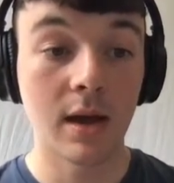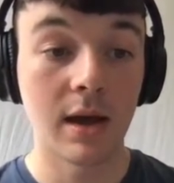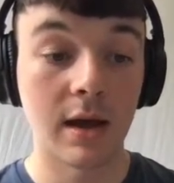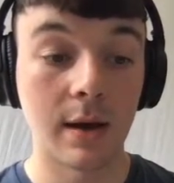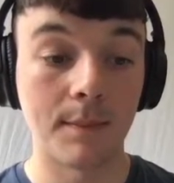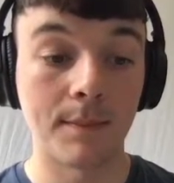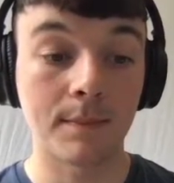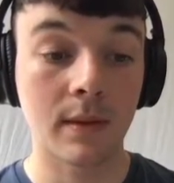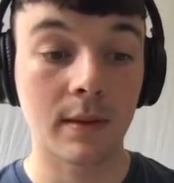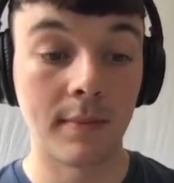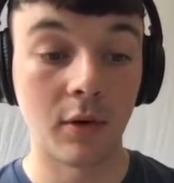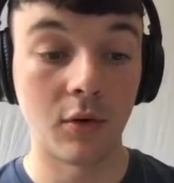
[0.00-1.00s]
But
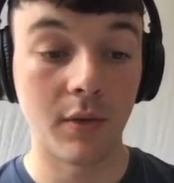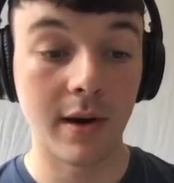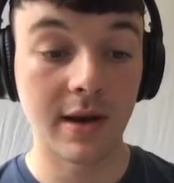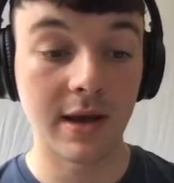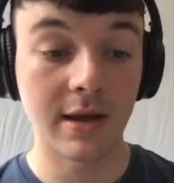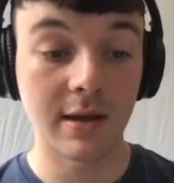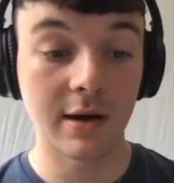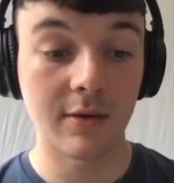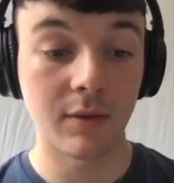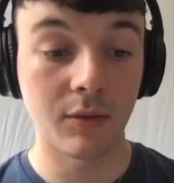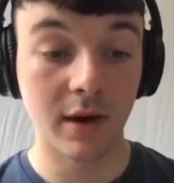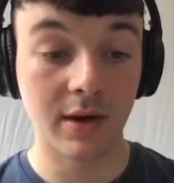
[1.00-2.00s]
already,
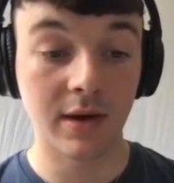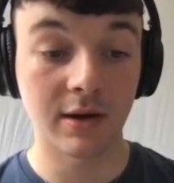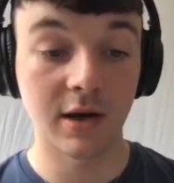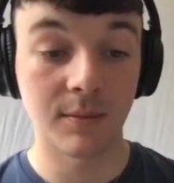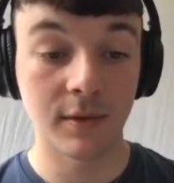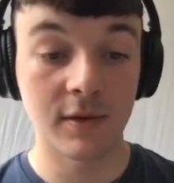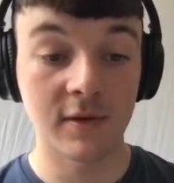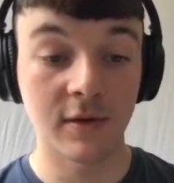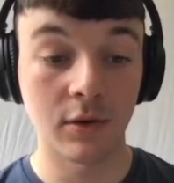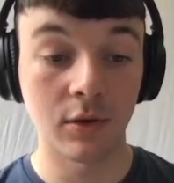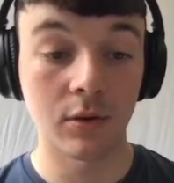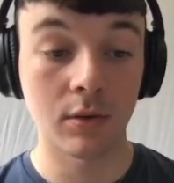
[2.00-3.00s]
we're ranking
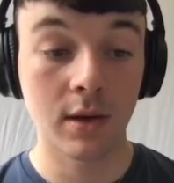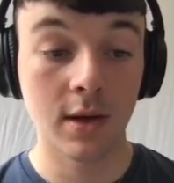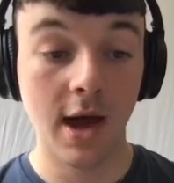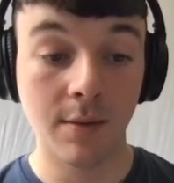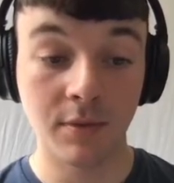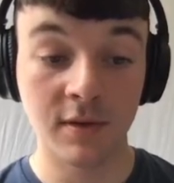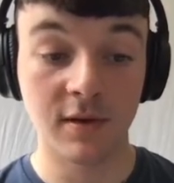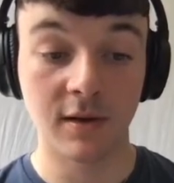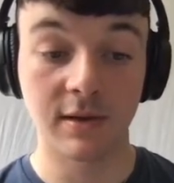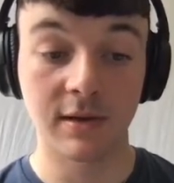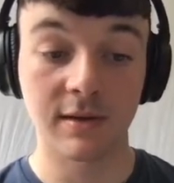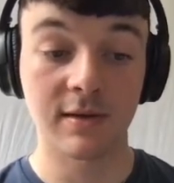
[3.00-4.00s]
#2, and we're
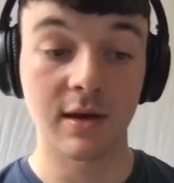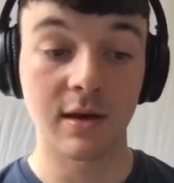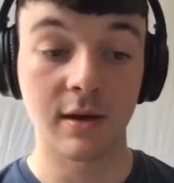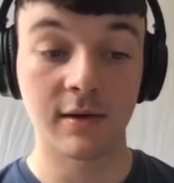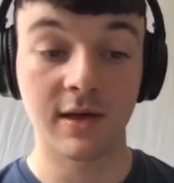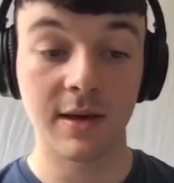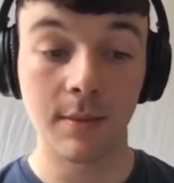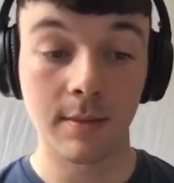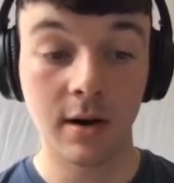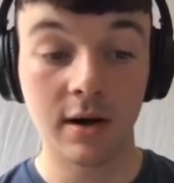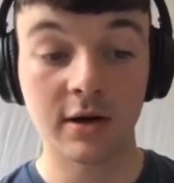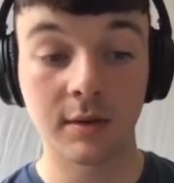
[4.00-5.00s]
starting to see our schema
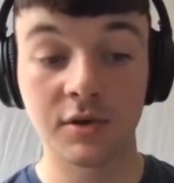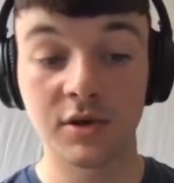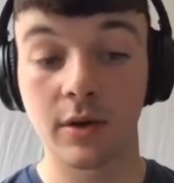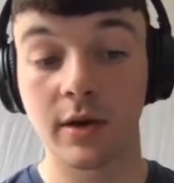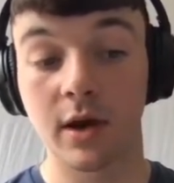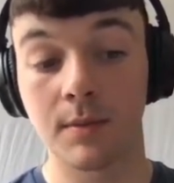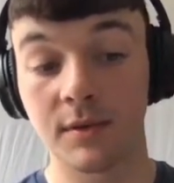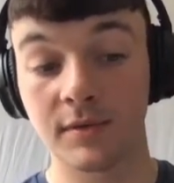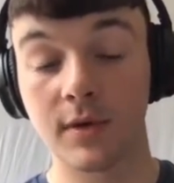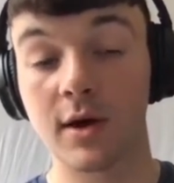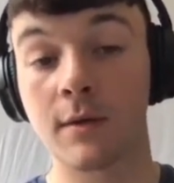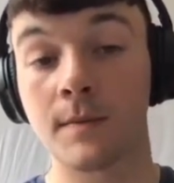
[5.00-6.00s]
markup showing up as
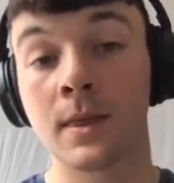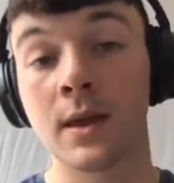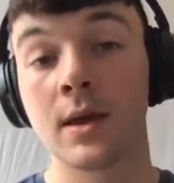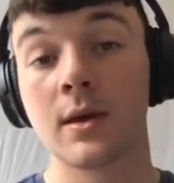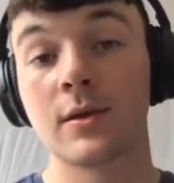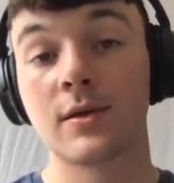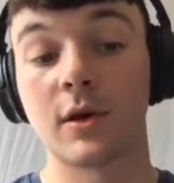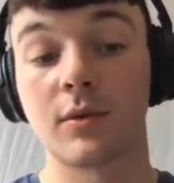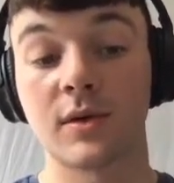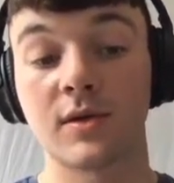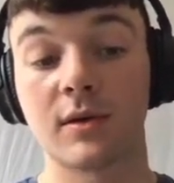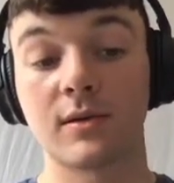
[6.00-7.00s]
well. So
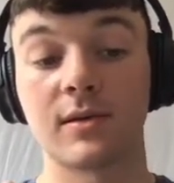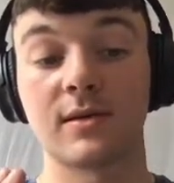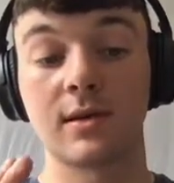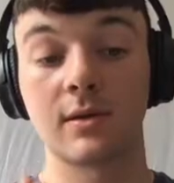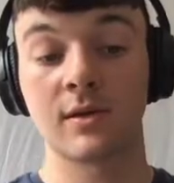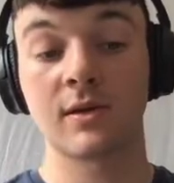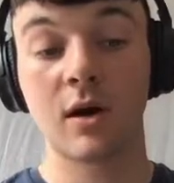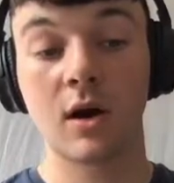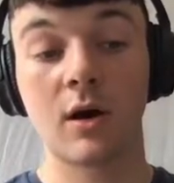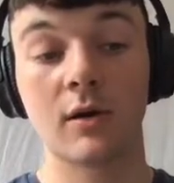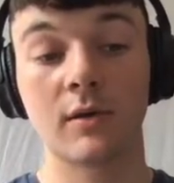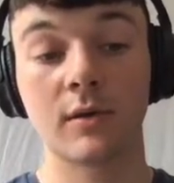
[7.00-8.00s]
we're starting to see the
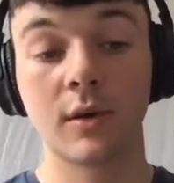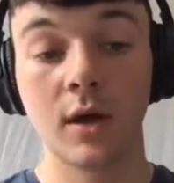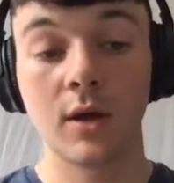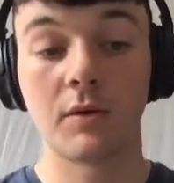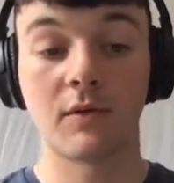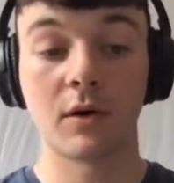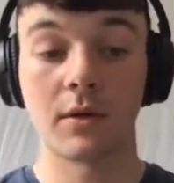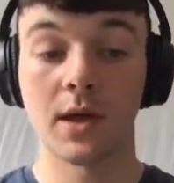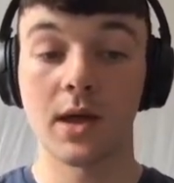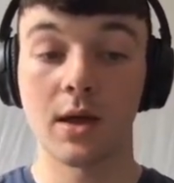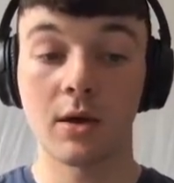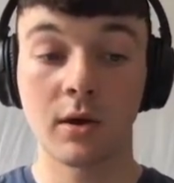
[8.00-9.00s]
stars. We've got
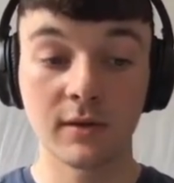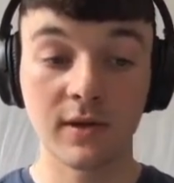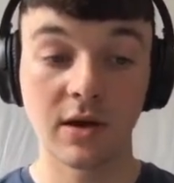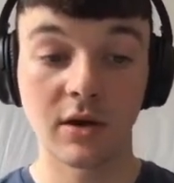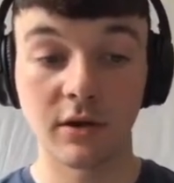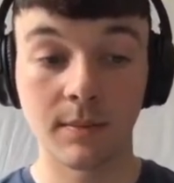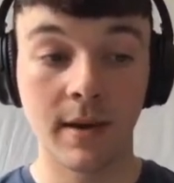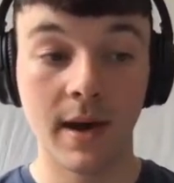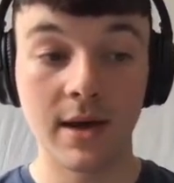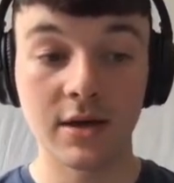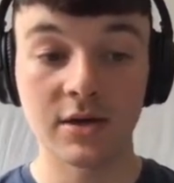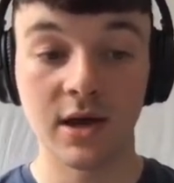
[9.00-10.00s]
the content on the
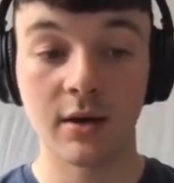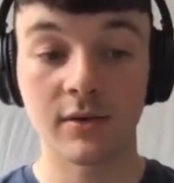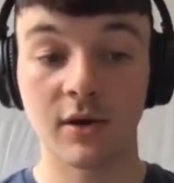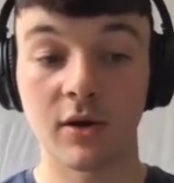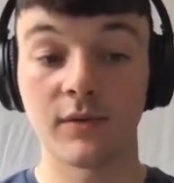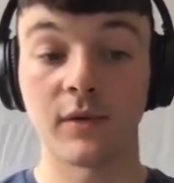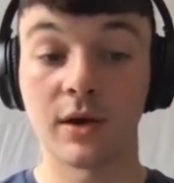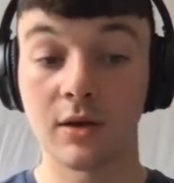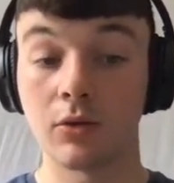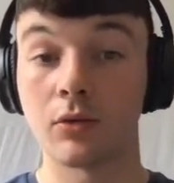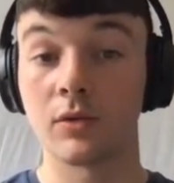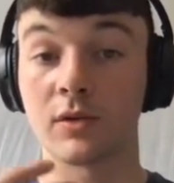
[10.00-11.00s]
page now, so hopefully
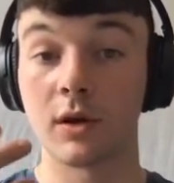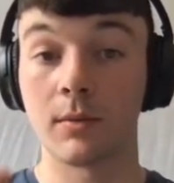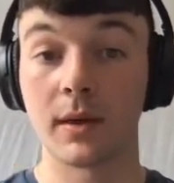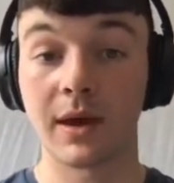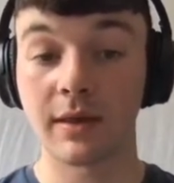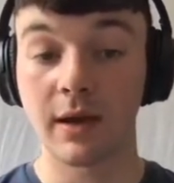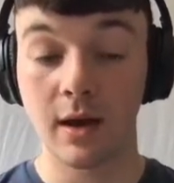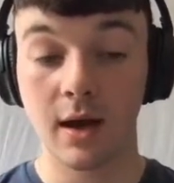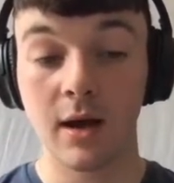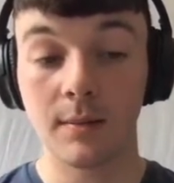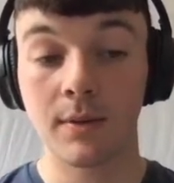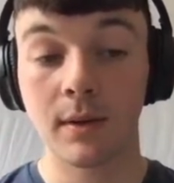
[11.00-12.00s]
Google will start picking that
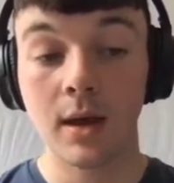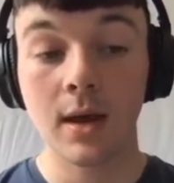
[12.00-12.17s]
up.